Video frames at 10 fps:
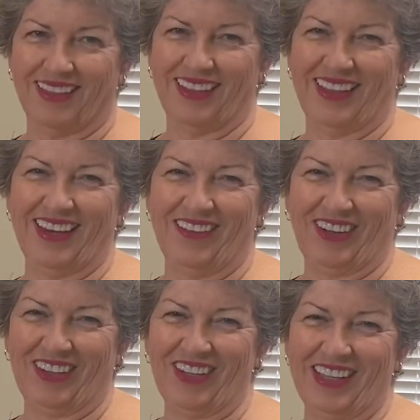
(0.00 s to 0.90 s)

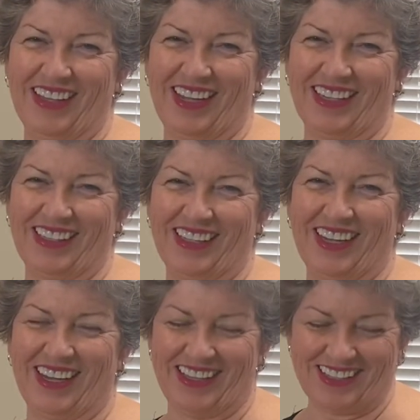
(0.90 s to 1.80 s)
Anyway, you get the idea,
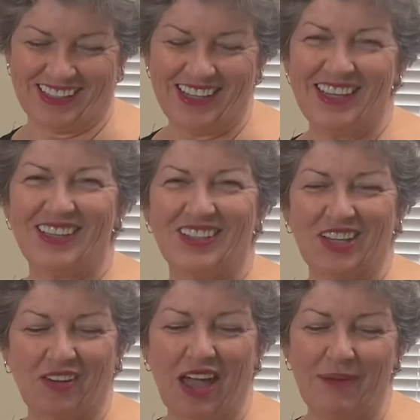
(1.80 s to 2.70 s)
guys.
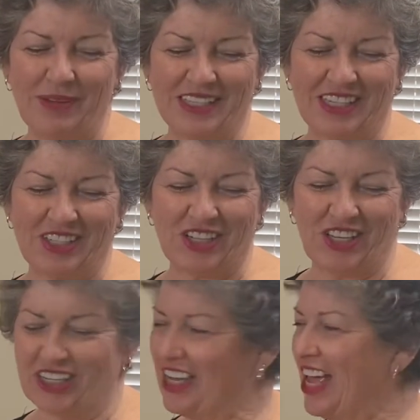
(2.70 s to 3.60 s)
So happy
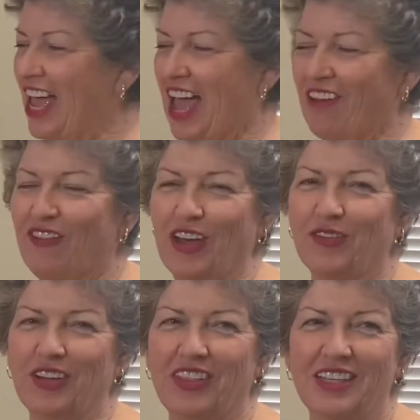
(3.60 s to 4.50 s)
stitching. Have fun with this.